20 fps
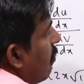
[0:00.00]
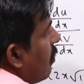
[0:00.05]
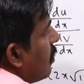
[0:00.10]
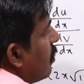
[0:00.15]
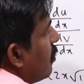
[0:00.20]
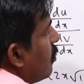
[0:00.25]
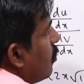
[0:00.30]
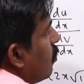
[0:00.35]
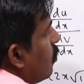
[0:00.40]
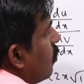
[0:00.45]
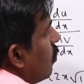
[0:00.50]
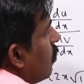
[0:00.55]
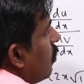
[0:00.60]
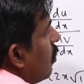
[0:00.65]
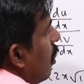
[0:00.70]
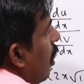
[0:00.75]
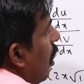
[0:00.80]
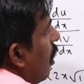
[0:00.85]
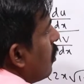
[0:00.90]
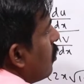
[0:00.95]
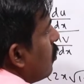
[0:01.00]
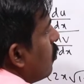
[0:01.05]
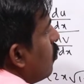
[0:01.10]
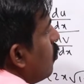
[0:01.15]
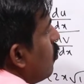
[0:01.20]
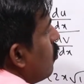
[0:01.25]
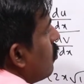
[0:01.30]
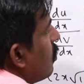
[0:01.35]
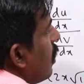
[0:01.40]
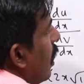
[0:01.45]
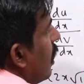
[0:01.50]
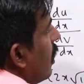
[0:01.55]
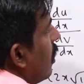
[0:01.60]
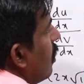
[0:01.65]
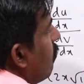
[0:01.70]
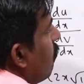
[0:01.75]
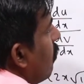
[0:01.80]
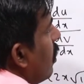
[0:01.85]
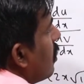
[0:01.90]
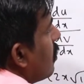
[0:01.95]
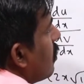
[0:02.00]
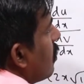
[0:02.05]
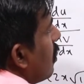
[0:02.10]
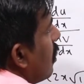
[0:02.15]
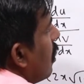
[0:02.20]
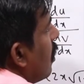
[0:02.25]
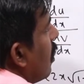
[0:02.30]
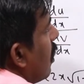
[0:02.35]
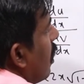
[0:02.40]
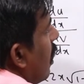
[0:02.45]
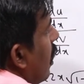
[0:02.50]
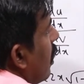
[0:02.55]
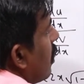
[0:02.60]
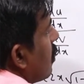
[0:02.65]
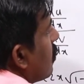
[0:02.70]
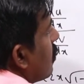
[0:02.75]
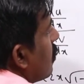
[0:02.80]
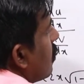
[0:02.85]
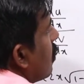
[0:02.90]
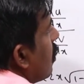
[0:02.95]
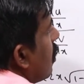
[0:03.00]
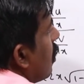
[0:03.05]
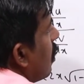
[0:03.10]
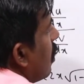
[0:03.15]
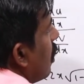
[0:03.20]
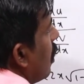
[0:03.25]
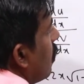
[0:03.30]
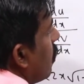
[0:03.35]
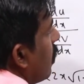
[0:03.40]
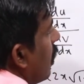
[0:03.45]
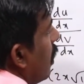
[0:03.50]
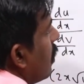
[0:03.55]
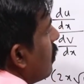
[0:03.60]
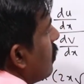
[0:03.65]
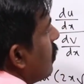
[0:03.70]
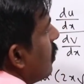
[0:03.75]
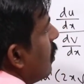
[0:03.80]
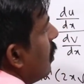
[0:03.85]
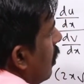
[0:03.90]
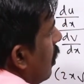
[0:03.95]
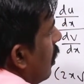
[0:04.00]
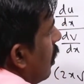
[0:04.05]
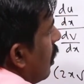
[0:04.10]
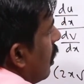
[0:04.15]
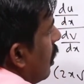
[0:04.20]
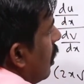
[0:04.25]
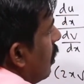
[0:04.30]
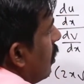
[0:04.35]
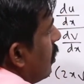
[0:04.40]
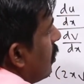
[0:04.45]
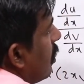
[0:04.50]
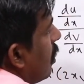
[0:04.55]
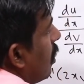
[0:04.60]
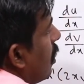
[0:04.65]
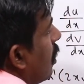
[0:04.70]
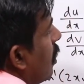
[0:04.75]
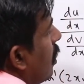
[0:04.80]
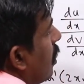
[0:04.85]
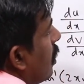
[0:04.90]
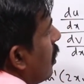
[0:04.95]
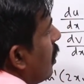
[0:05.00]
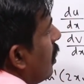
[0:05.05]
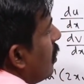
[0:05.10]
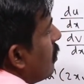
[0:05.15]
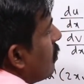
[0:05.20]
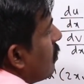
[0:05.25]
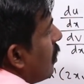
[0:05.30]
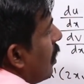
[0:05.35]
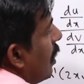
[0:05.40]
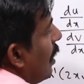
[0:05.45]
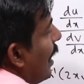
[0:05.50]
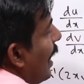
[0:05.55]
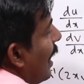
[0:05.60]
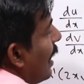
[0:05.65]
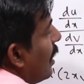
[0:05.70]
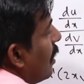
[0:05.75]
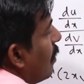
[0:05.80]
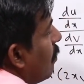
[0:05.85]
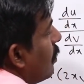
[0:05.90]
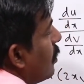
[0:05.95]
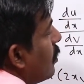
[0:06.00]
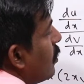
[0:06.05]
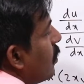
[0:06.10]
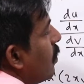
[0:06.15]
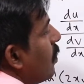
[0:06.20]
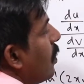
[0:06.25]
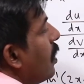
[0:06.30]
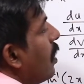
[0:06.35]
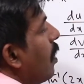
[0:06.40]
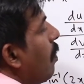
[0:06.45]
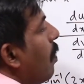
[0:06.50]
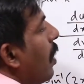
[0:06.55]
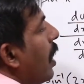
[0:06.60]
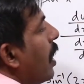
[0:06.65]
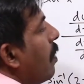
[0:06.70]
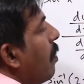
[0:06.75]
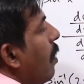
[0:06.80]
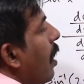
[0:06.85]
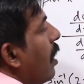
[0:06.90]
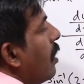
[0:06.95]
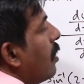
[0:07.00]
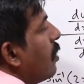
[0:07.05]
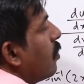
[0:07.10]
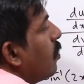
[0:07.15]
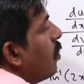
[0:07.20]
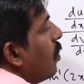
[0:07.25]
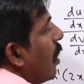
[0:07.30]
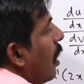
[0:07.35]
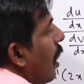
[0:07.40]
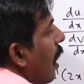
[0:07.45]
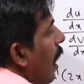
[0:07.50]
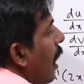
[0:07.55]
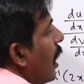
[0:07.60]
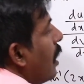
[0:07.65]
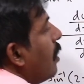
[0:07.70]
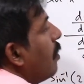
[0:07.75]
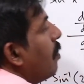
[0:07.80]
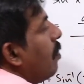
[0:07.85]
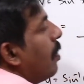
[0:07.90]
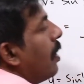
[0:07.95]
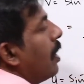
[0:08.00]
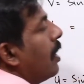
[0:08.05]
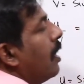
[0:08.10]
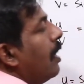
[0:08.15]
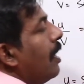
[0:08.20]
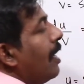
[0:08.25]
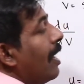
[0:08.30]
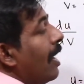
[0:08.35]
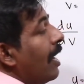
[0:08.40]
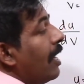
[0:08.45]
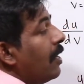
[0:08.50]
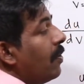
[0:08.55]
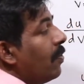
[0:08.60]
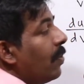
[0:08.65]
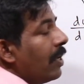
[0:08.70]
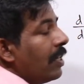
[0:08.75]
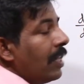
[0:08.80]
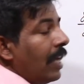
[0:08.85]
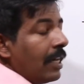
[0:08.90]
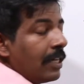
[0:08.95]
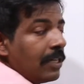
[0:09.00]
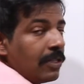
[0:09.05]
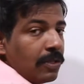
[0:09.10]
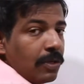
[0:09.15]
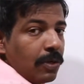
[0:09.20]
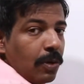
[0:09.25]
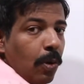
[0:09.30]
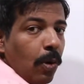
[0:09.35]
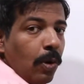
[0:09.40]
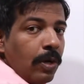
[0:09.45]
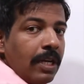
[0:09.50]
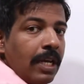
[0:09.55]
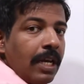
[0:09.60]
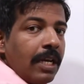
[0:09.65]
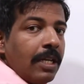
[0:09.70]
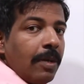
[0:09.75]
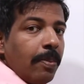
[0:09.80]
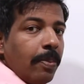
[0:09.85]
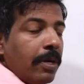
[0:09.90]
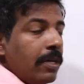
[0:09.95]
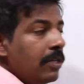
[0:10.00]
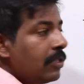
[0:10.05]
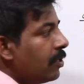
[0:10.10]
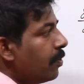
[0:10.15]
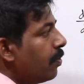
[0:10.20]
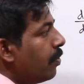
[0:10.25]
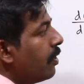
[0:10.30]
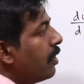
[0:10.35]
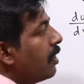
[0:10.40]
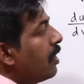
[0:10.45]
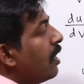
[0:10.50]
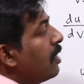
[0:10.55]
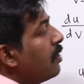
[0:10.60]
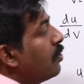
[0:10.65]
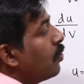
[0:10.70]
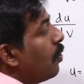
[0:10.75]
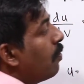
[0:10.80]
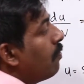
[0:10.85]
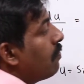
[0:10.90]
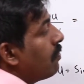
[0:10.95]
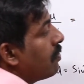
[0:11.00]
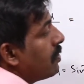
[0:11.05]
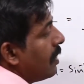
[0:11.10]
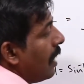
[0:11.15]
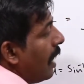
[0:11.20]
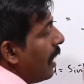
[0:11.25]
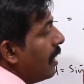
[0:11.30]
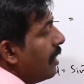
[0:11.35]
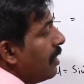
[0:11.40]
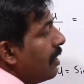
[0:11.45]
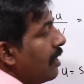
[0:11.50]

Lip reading: with 2 sine inverse x, here you can see it is lying between pi by 2 and pi. Anyway, that is not there in the principal range of sine